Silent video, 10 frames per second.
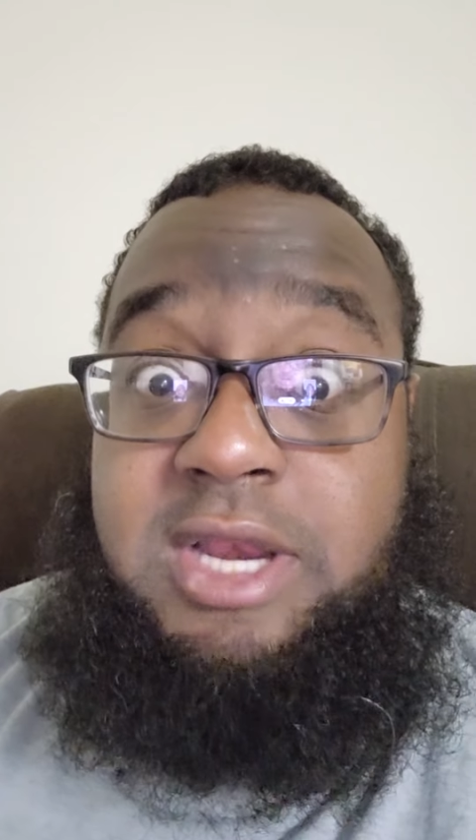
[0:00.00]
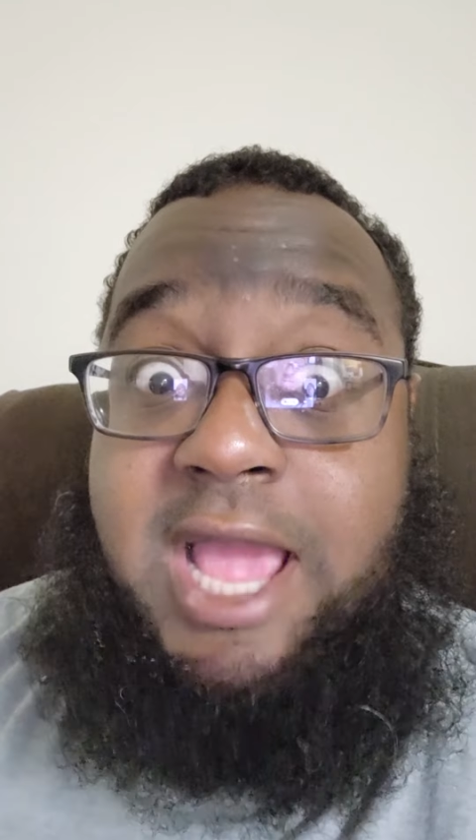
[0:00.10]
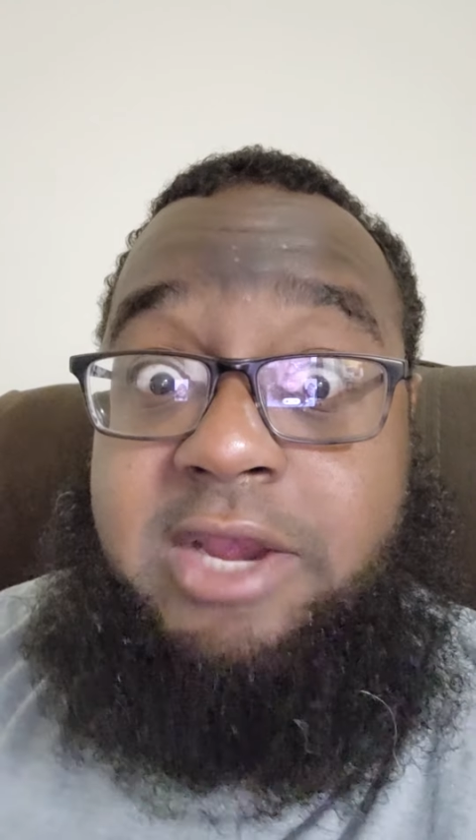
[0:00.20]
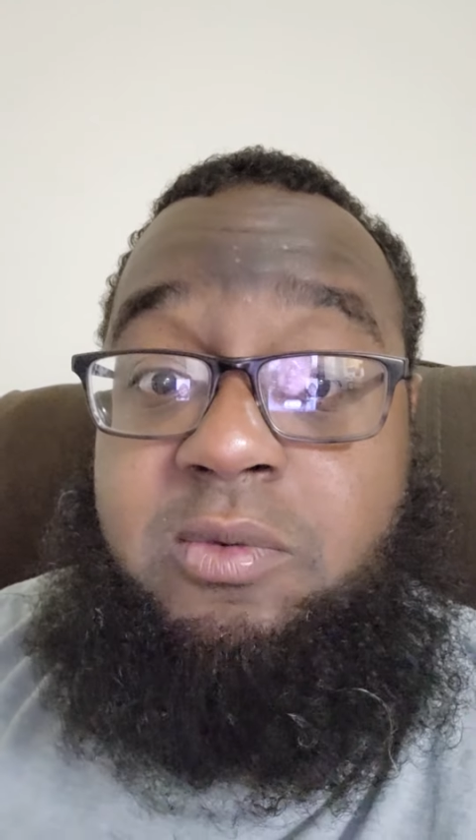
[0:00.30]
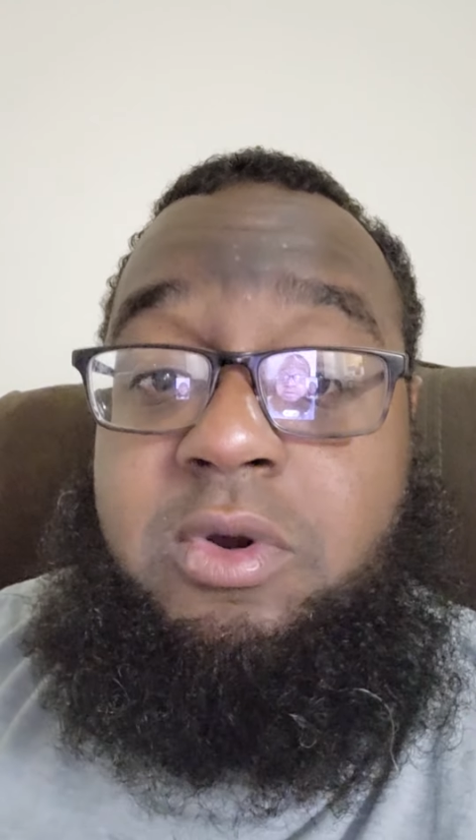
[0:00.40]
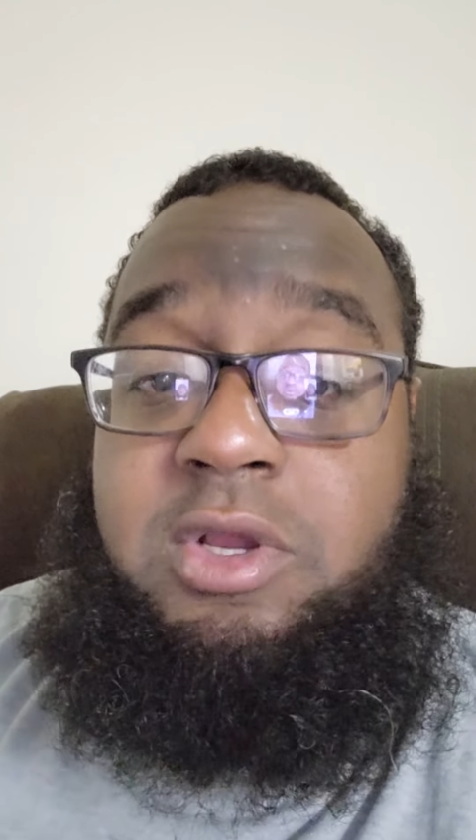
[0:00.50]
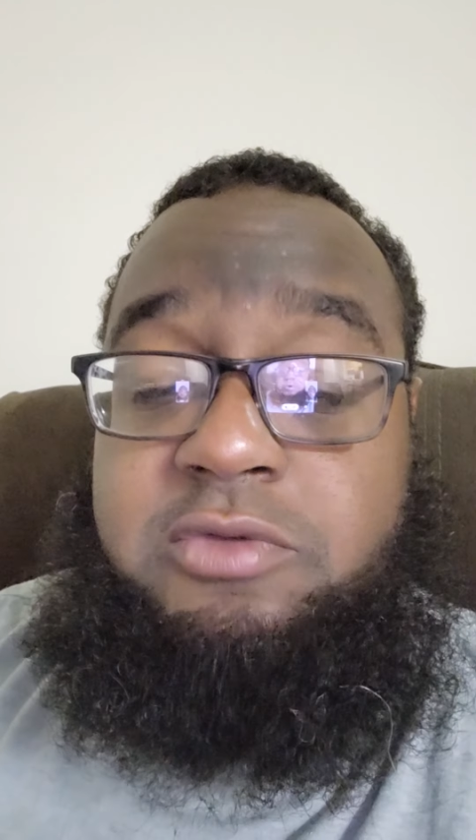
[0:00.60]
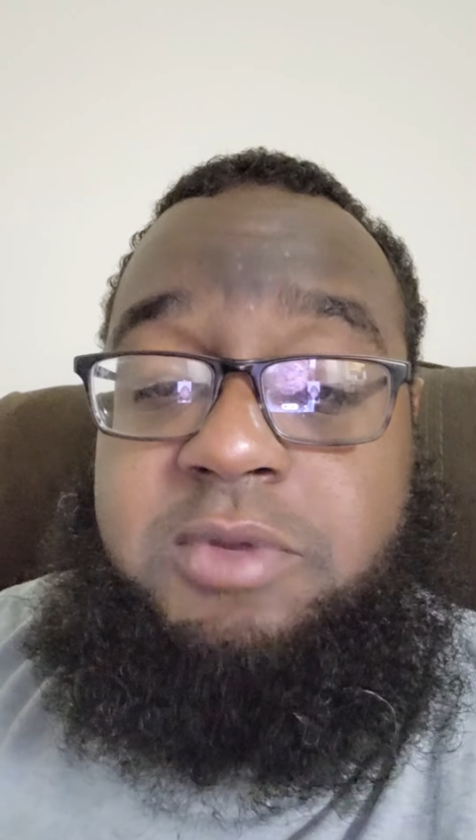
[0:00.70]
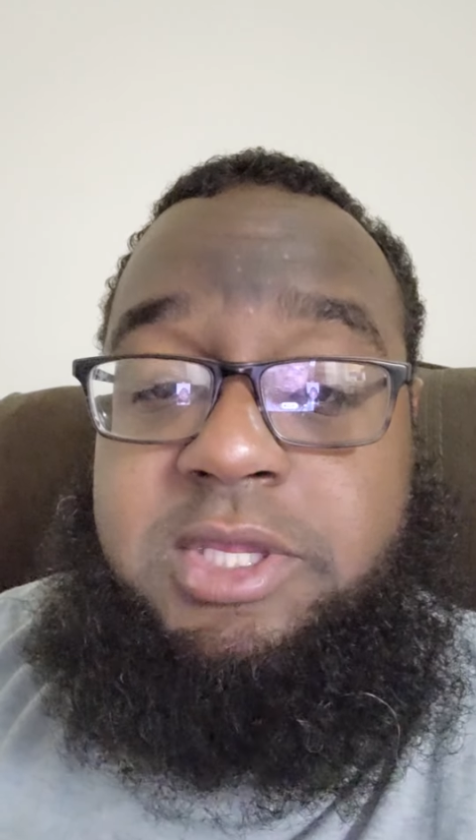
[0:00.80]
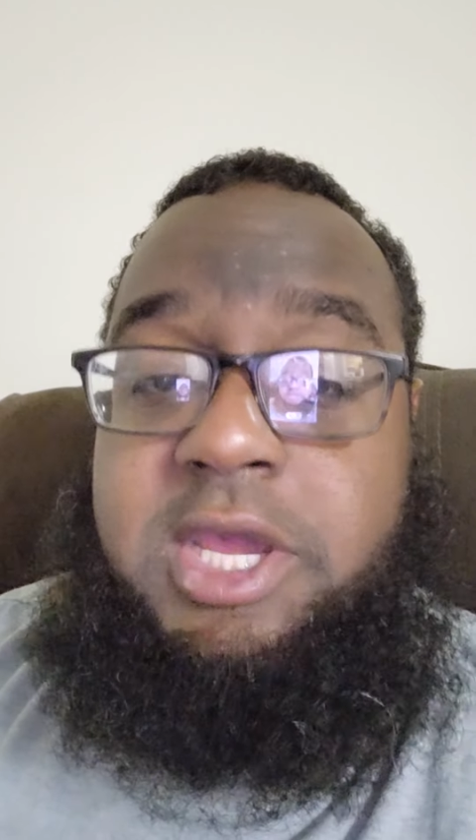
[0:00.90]
like the
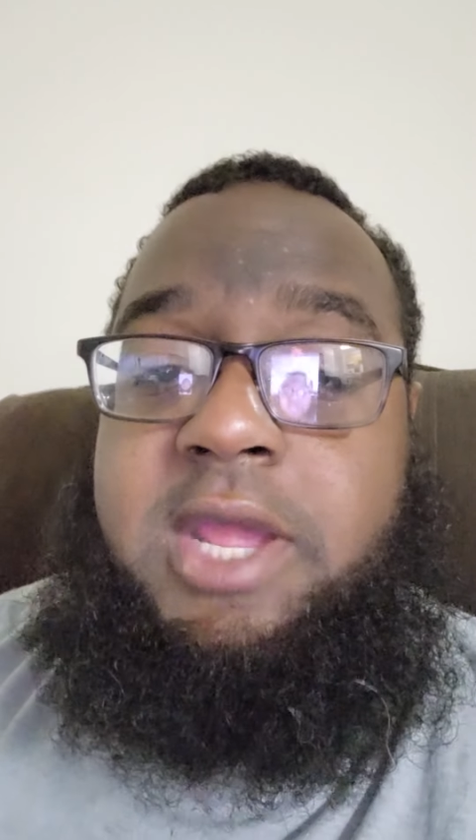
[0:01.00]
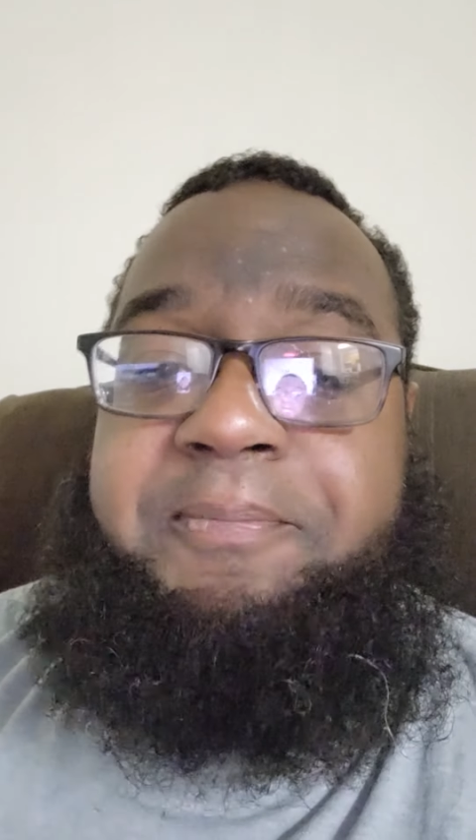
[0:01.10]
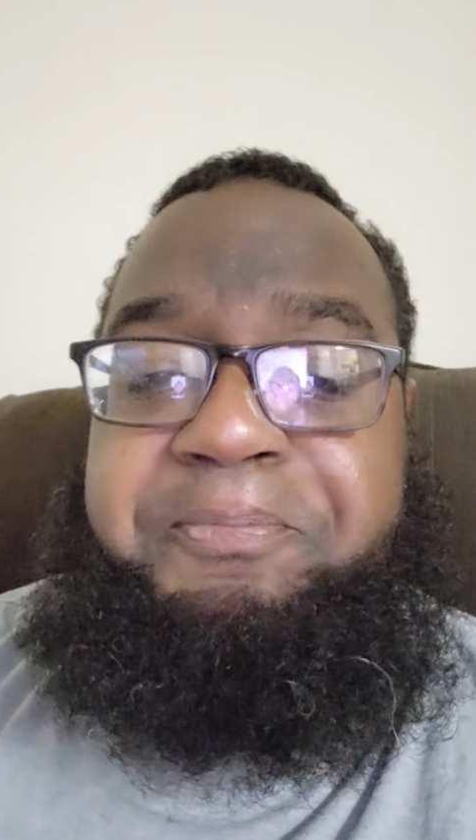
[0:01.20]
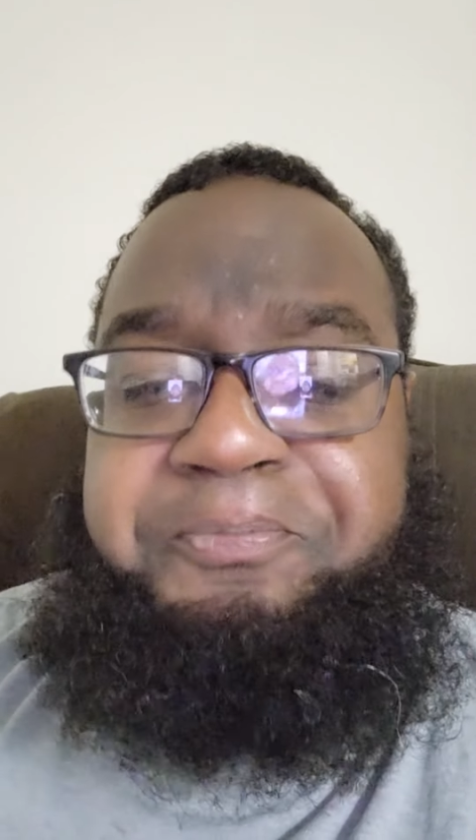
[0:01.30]
ones we cut